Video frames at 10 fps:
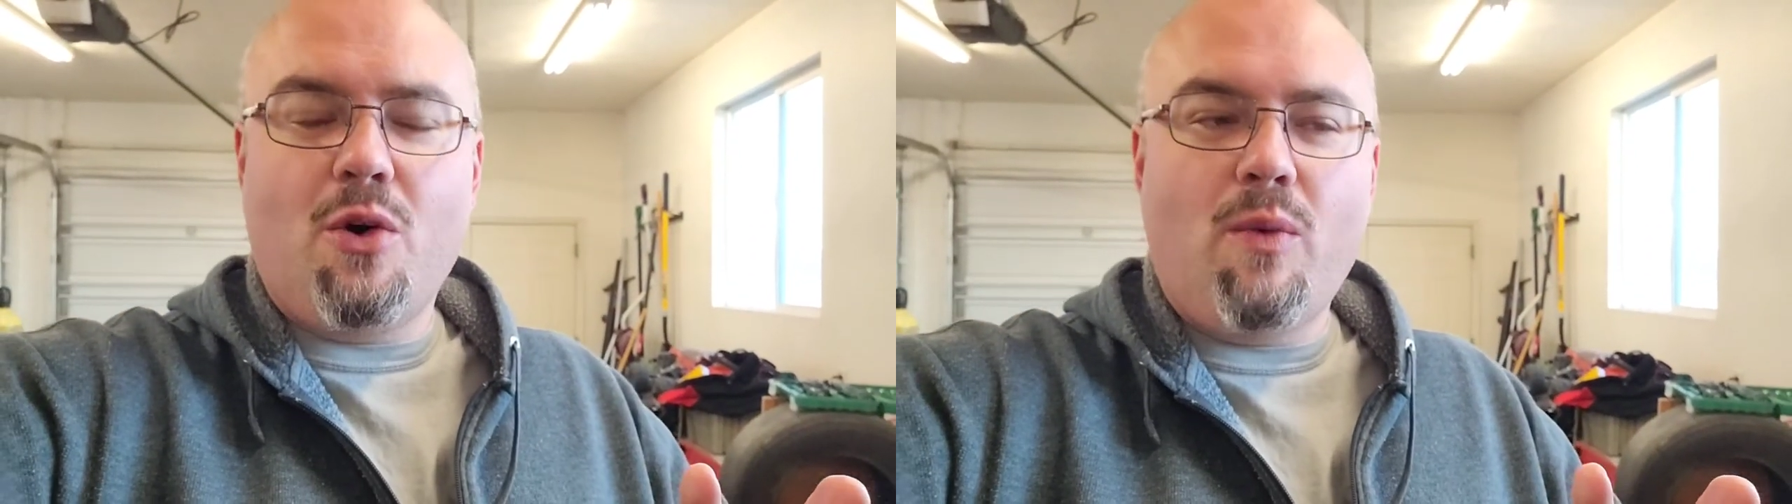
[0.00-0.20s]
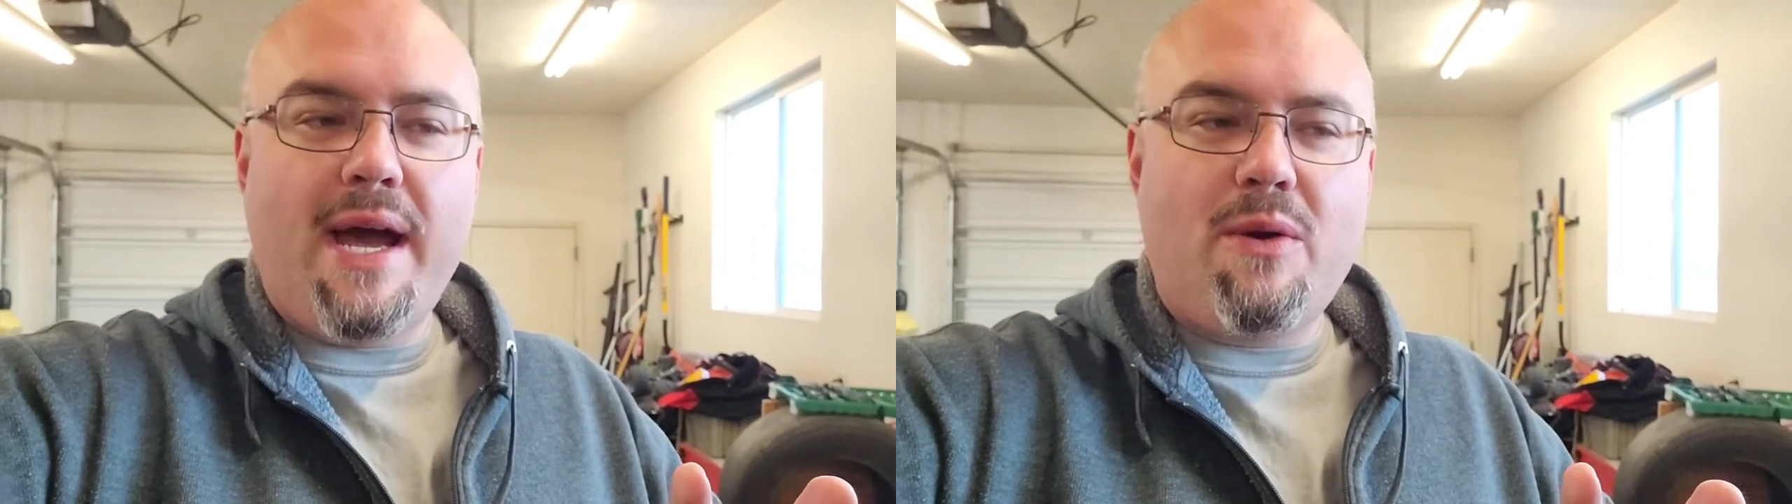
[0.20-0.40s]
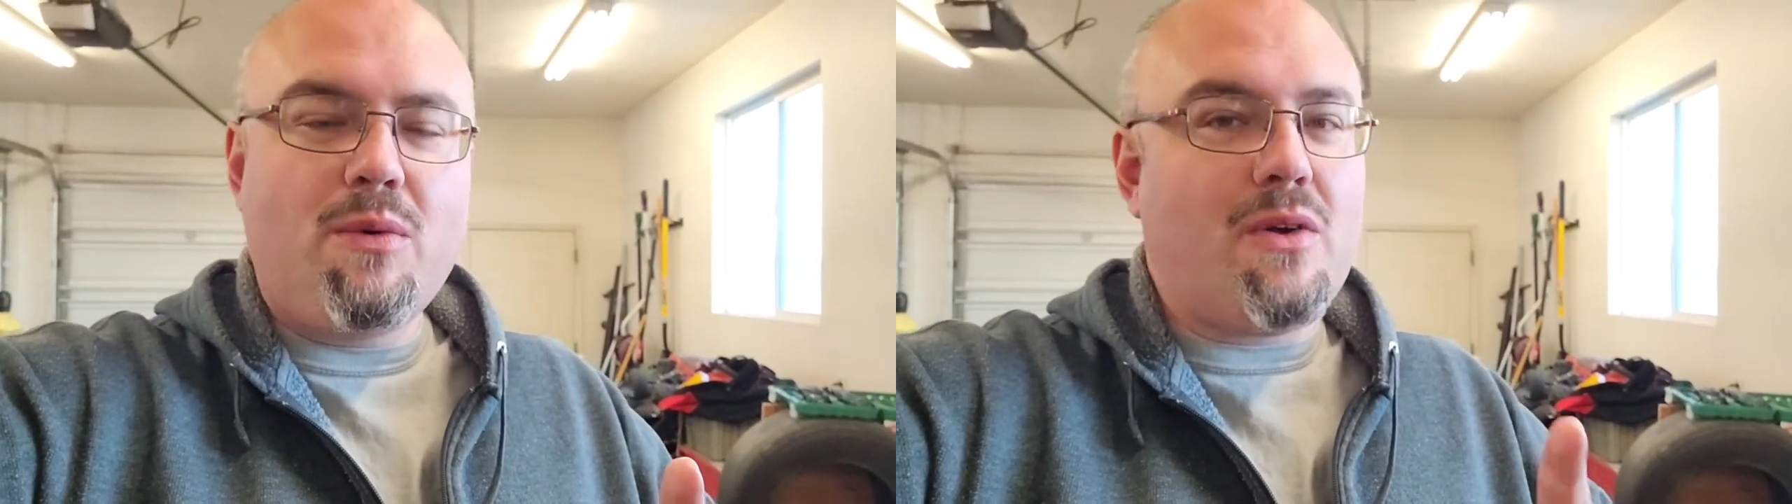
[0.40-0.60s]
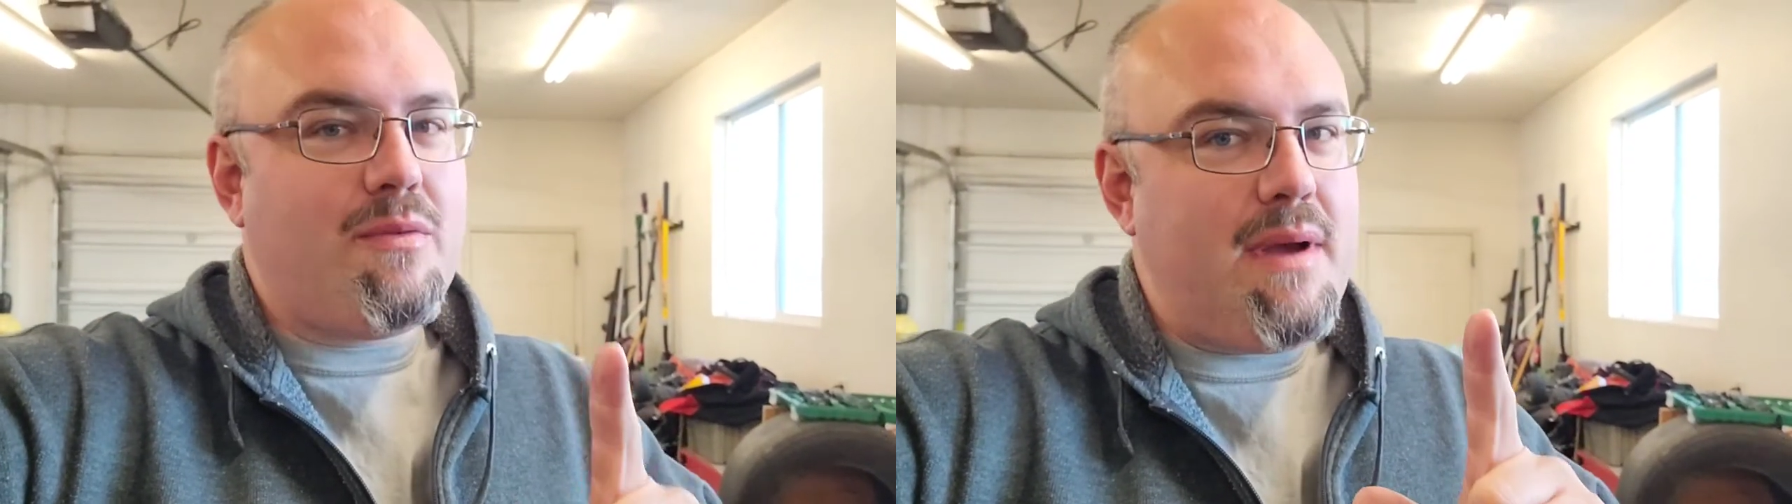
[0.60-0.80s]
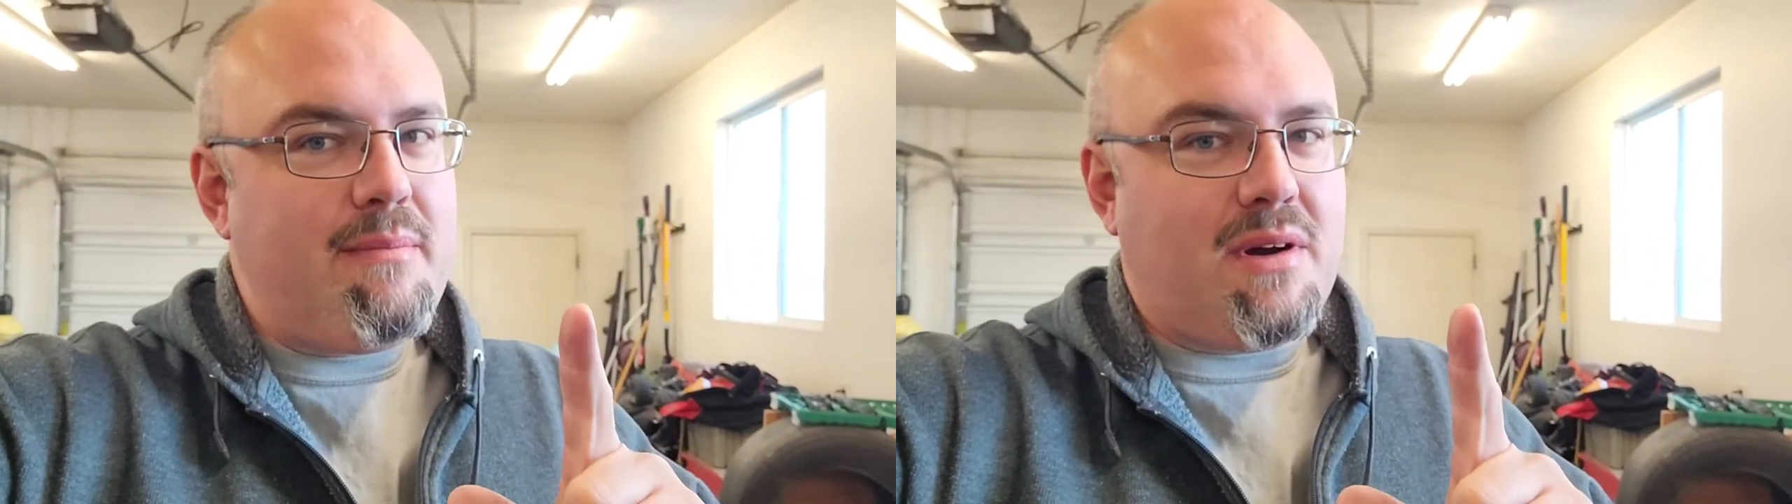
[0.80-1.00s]
whole wide world.
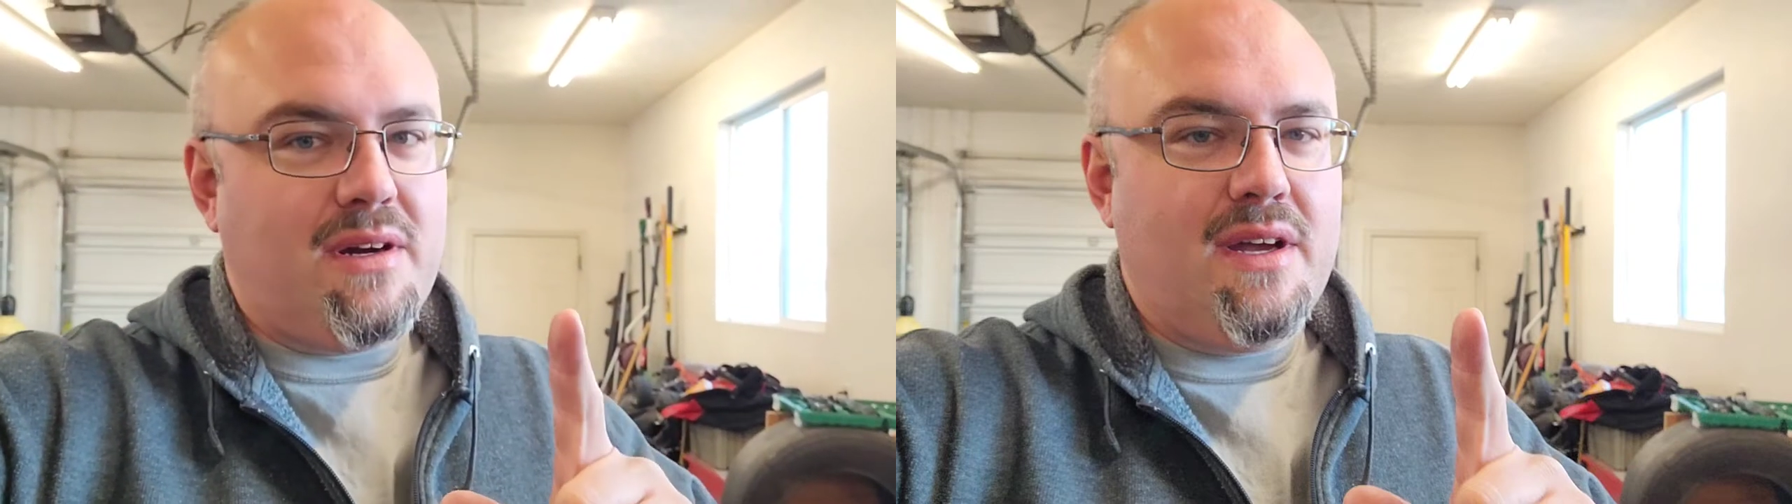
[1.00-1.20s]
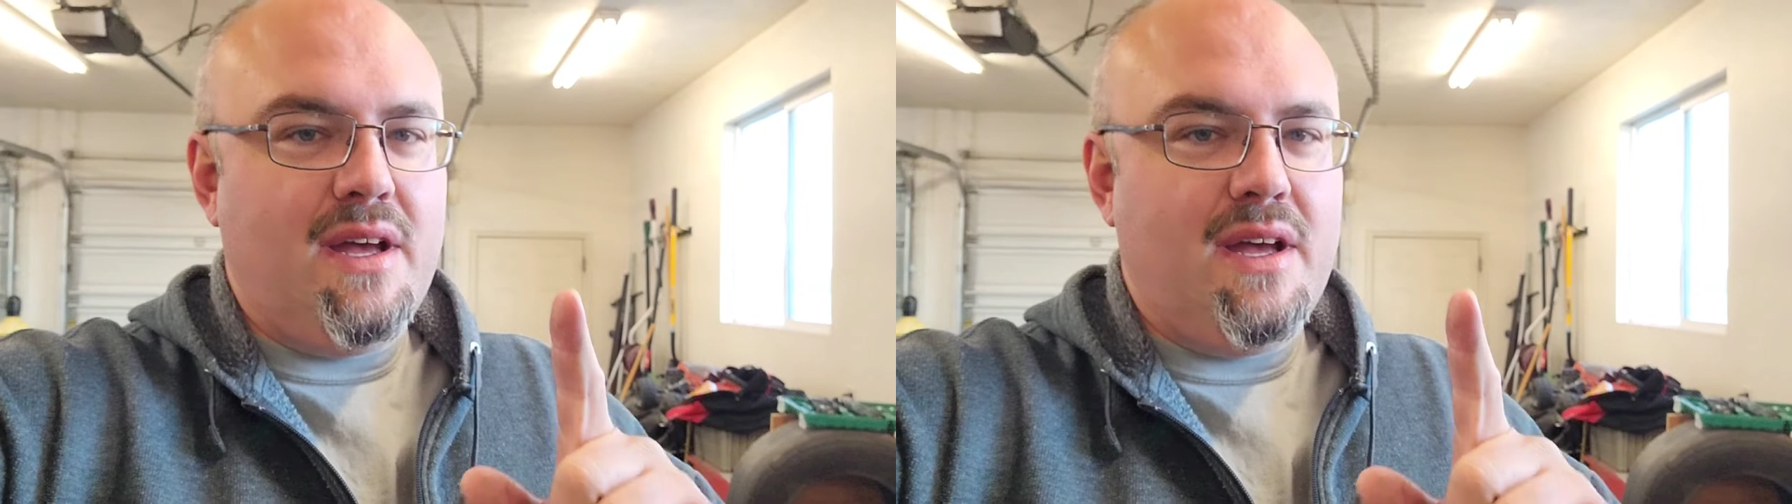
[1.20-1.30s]
Remember,